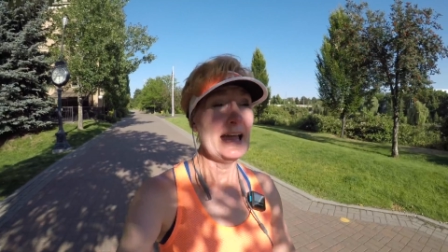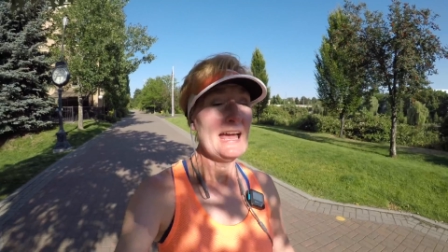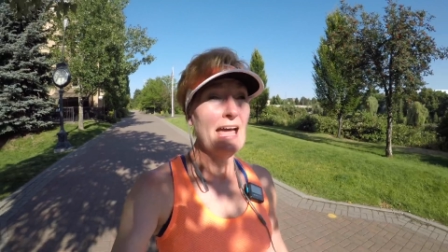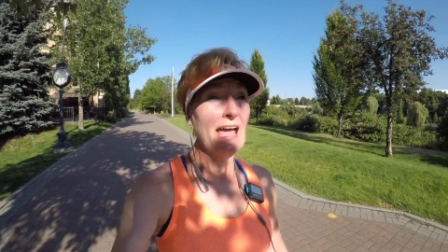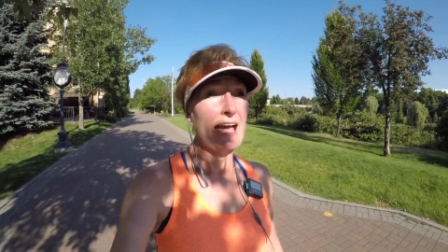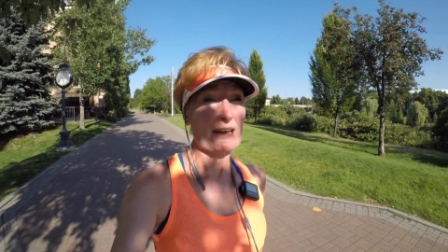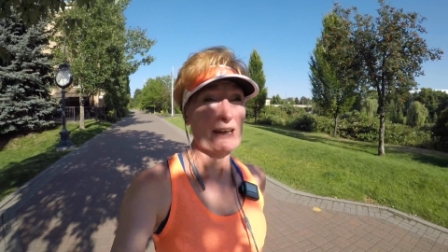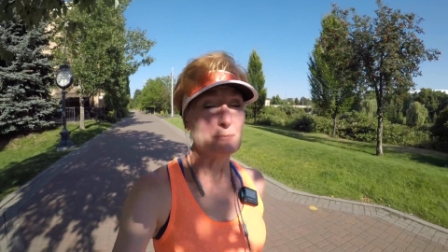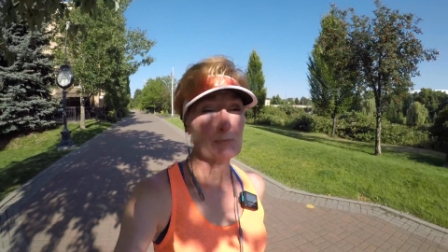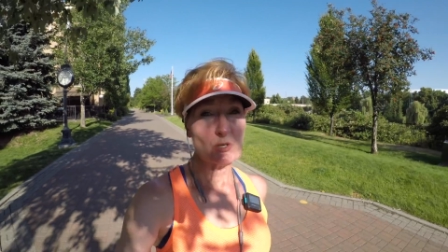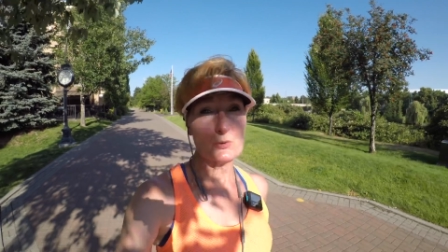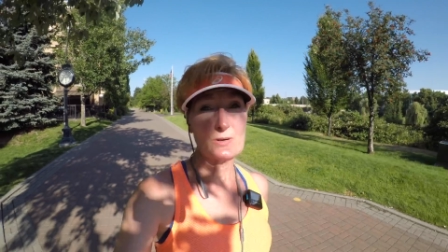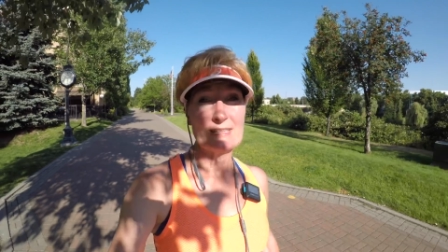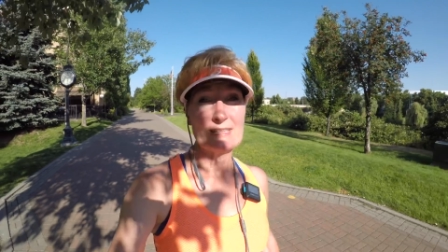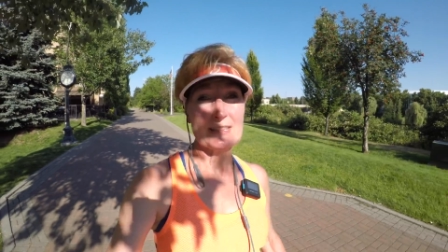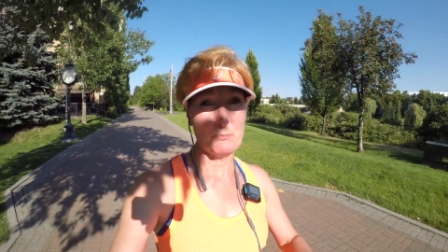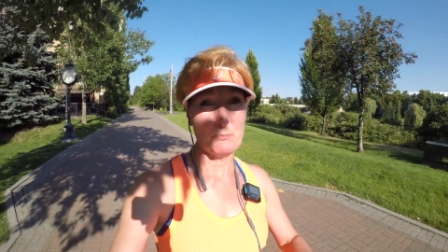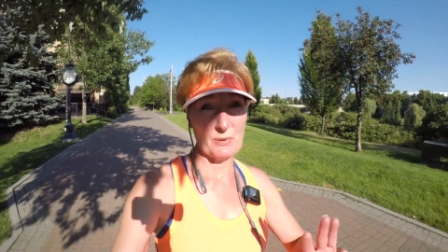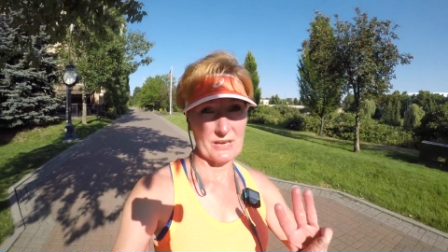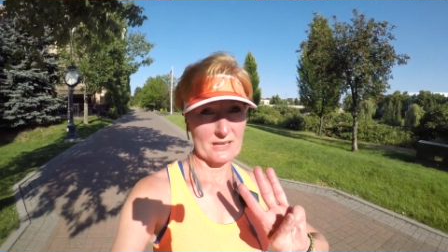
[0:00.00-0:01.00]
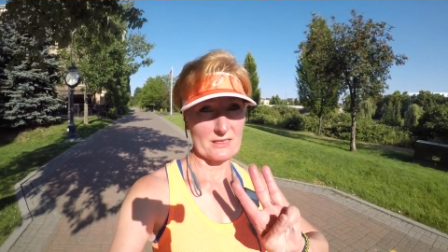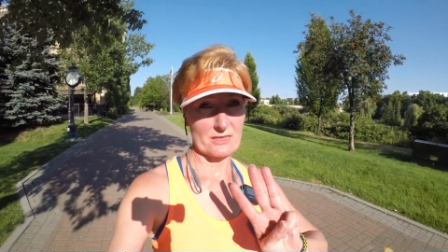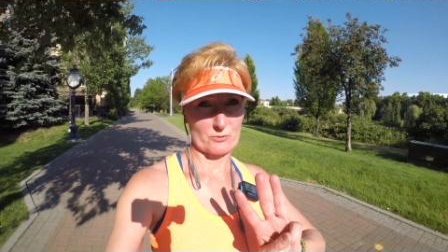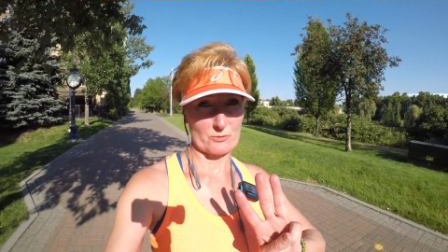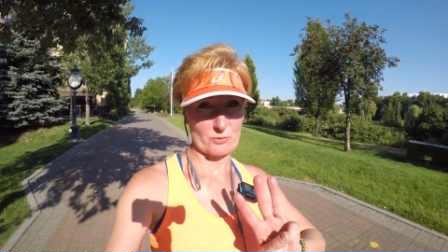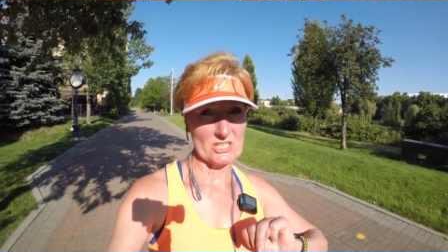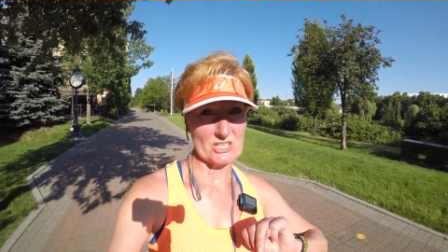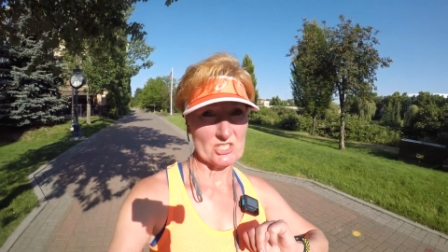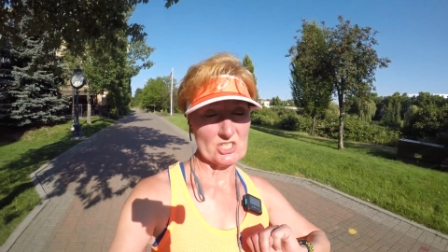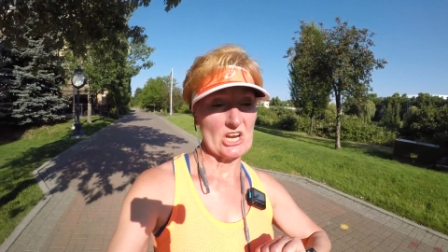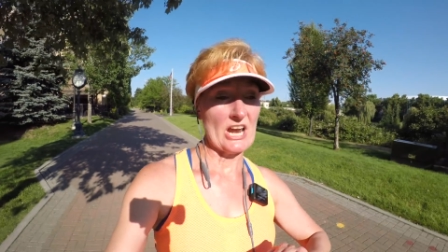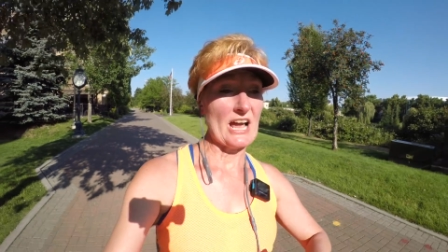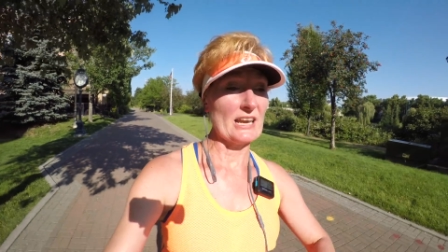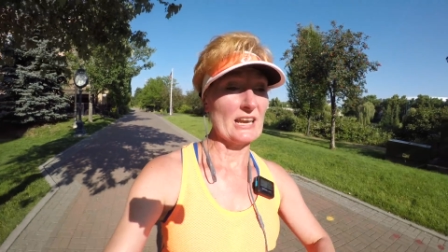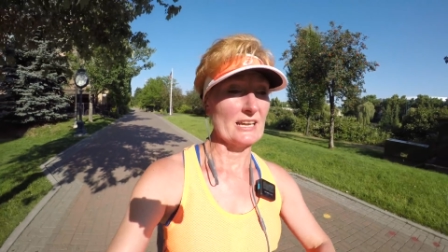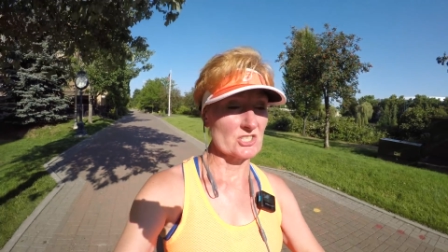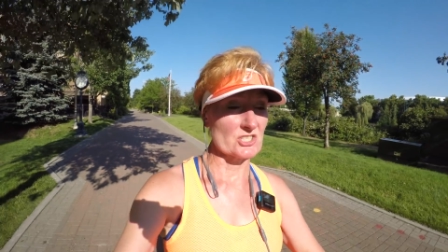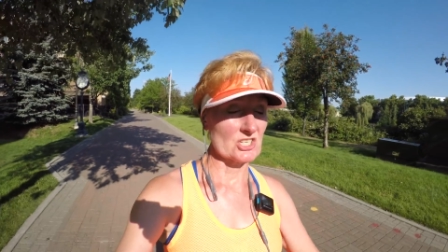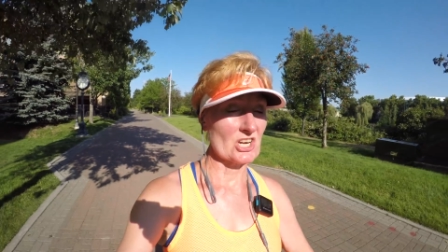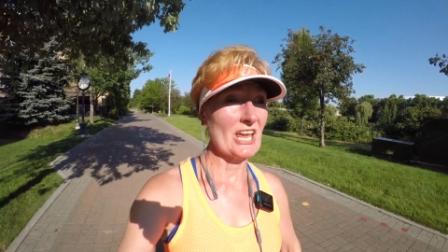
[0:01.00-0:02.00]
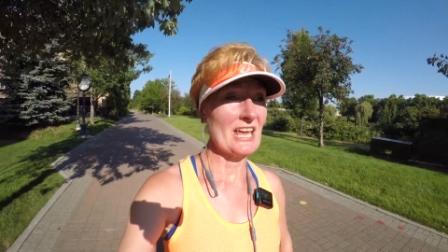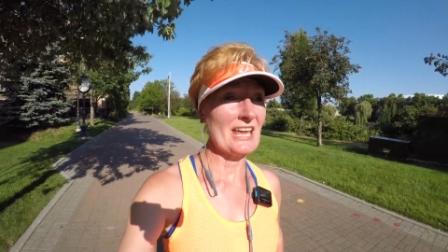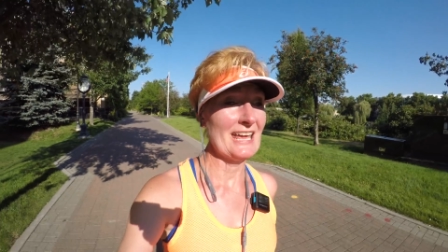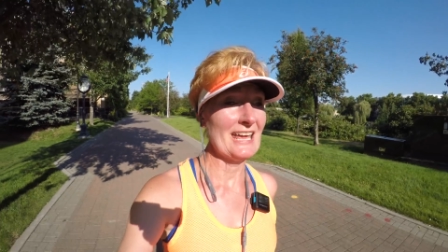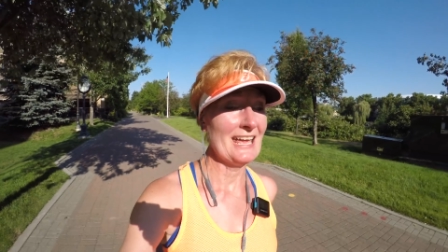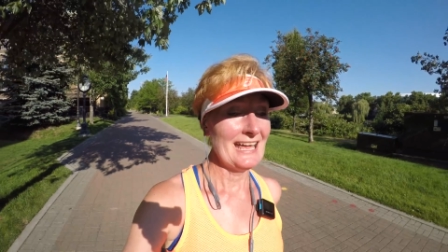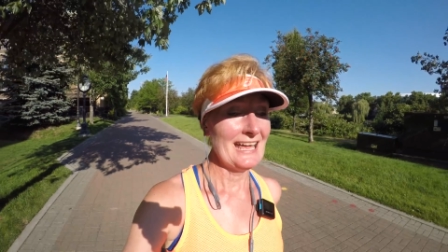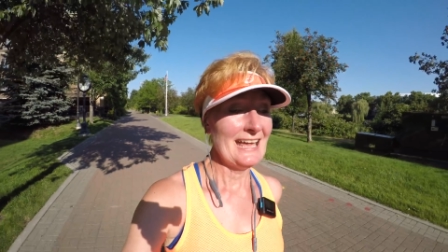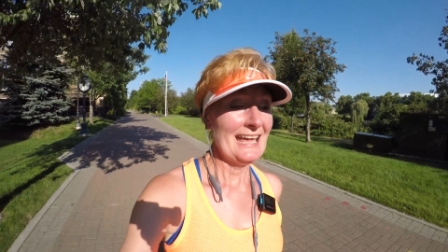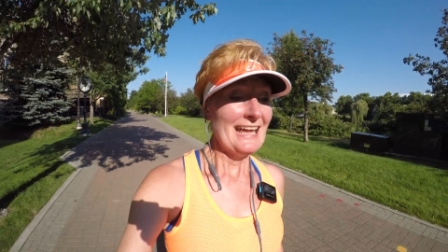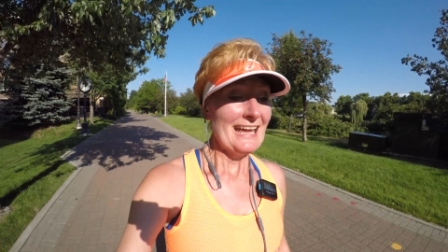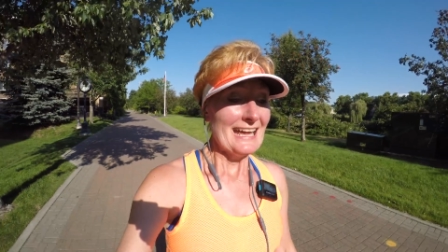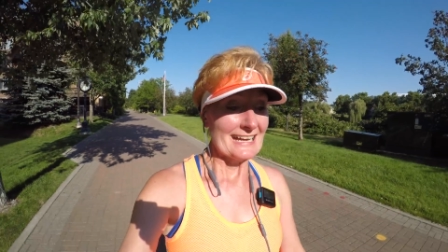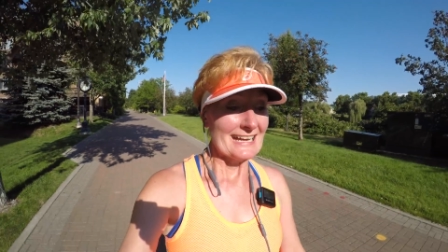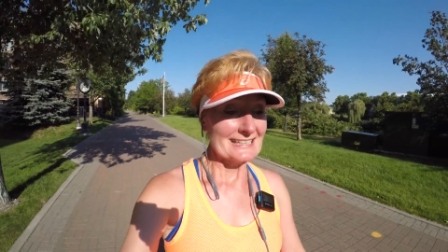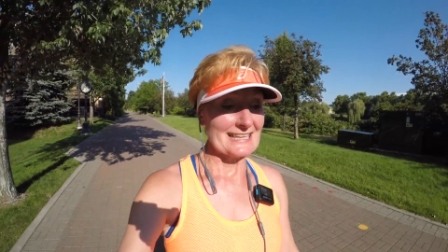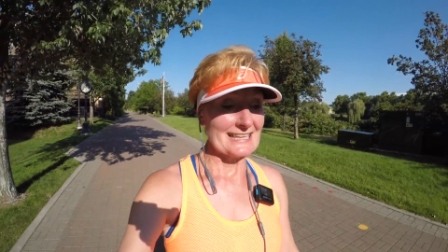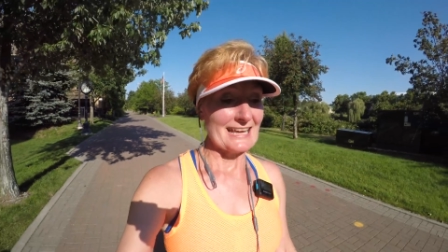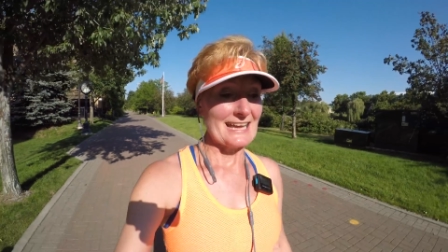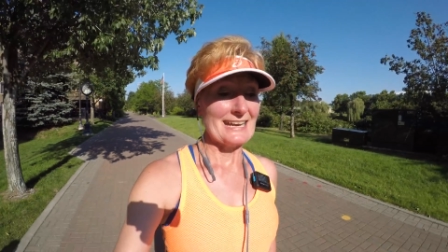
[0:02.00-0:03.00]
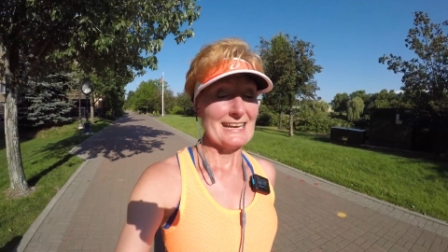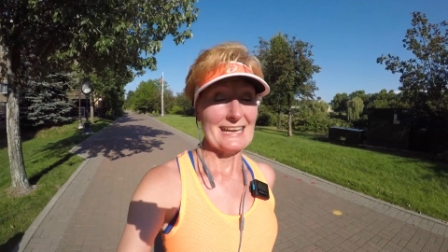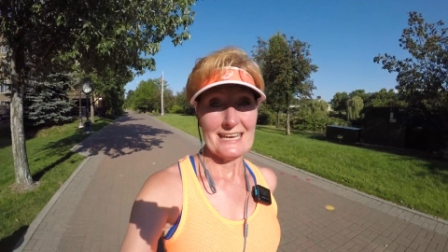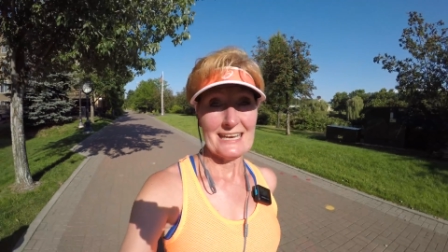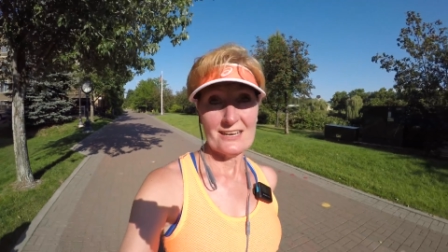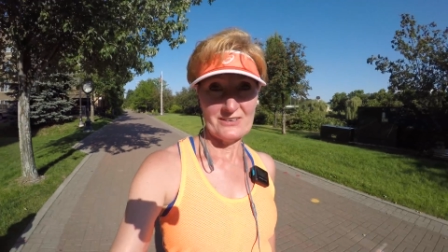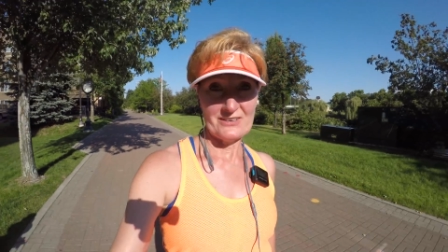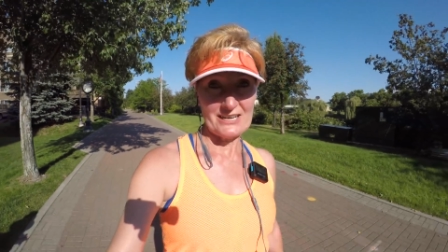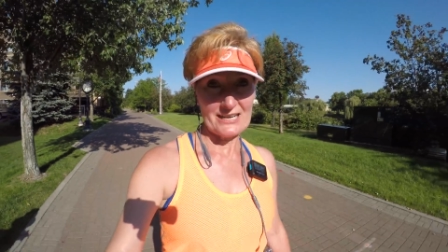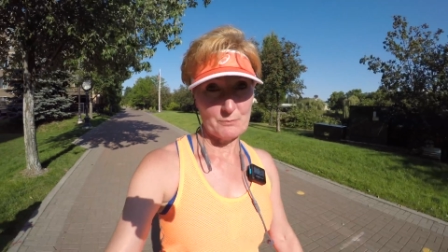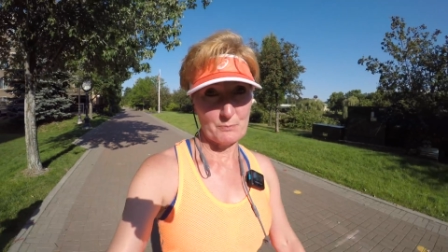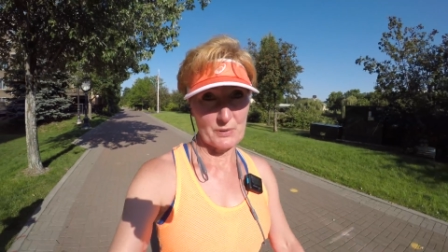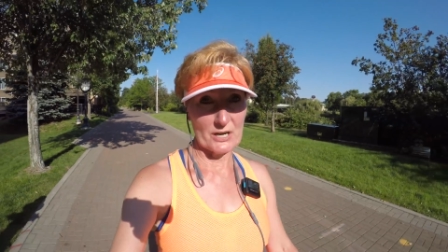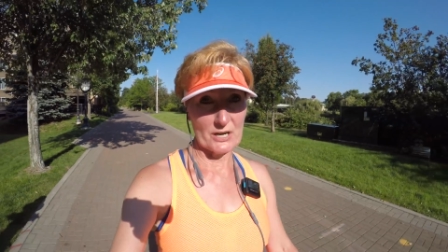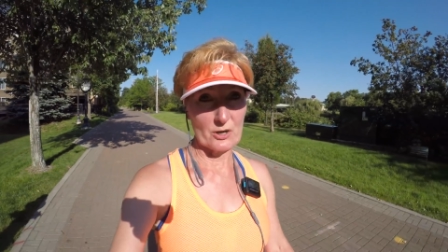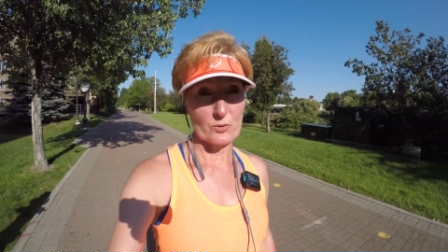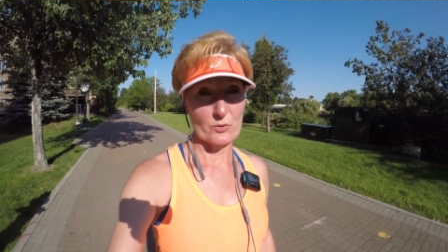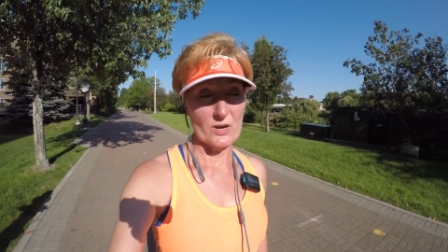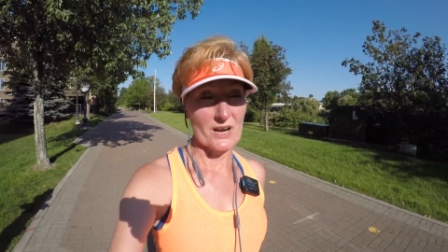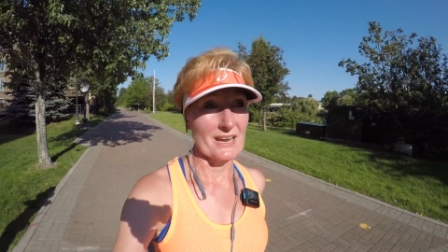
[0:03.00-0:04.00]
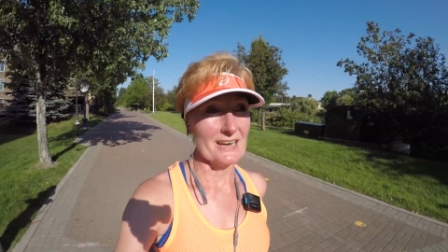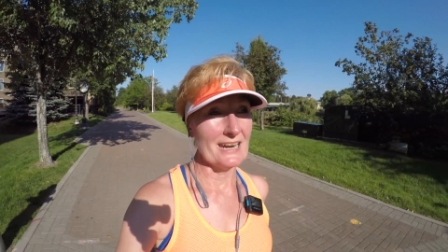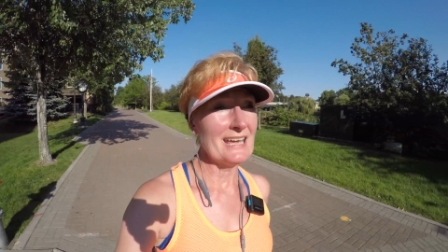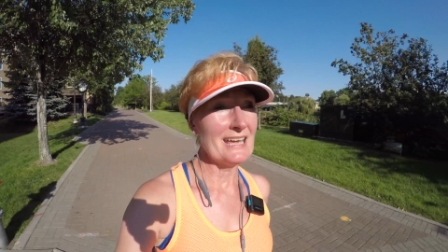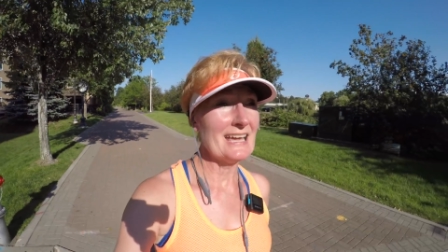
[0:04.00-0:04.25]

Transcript: and I'm doing the Big 3 challenge. It's a evening beer run.